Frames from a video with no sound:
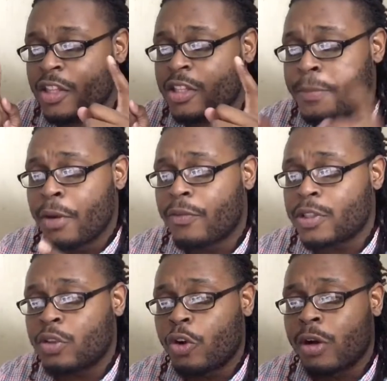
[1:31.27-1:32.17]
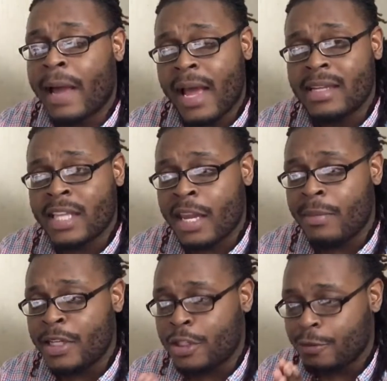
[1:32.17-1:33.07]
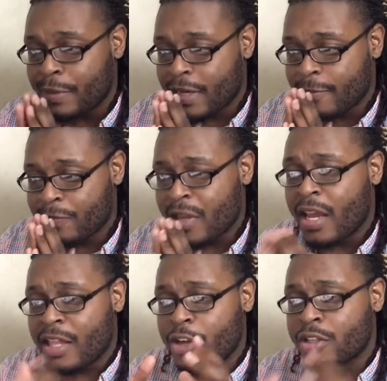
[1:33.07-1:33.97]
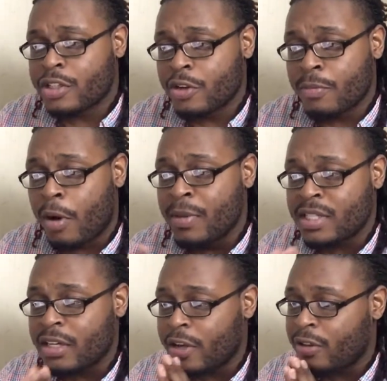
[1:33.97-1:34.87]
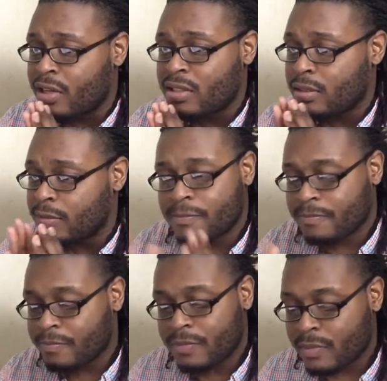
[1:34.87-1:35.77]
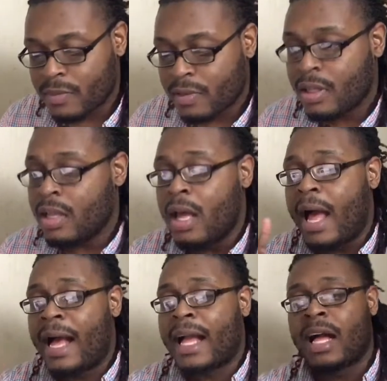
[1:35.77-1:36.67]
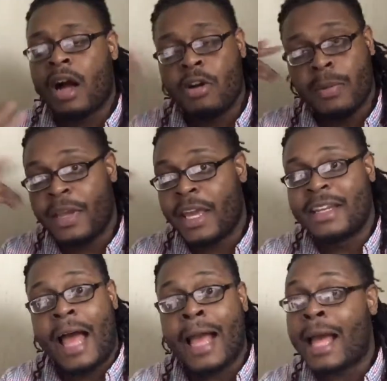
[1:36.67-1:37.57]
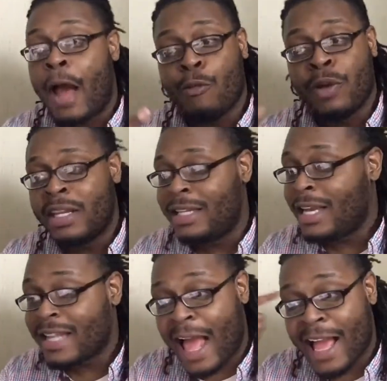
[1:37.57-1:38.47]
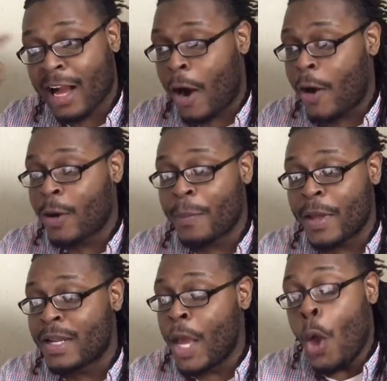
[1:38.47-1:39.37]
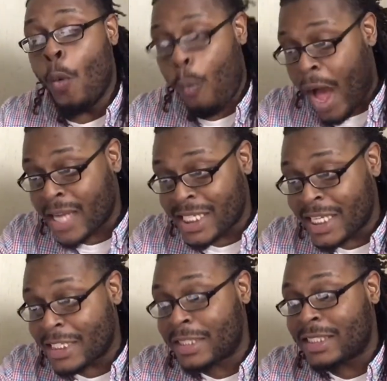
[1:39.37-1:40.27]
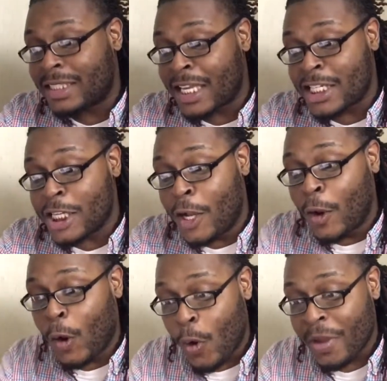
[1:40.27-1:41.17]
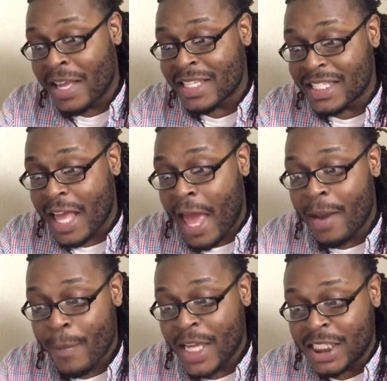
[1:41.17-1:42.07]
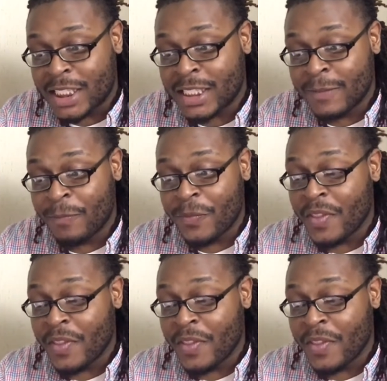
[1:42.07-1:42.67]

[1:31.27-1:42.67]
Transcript: There's a beautiful story behind this anime too, man. And there's certain moments in here that is, I got caught up again. I really did. I got caught up in watching such glorious animation.